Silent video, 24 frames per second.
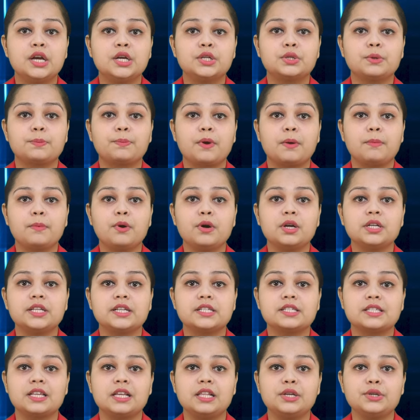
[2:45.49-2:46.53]
to promote a
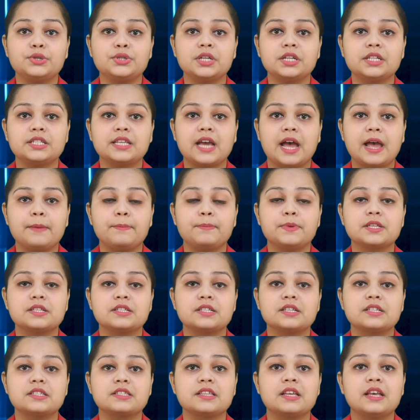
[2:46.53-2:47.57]
solution-type
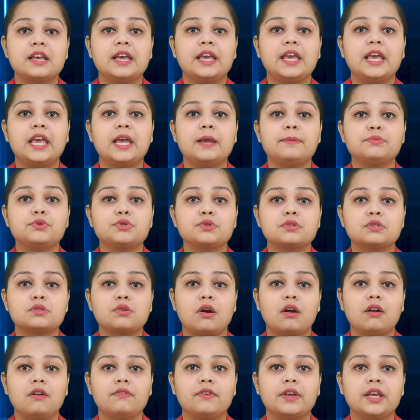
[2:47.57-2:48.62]
business aimed to
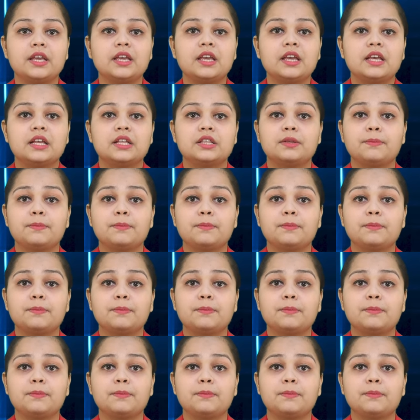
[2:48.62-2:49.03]
solving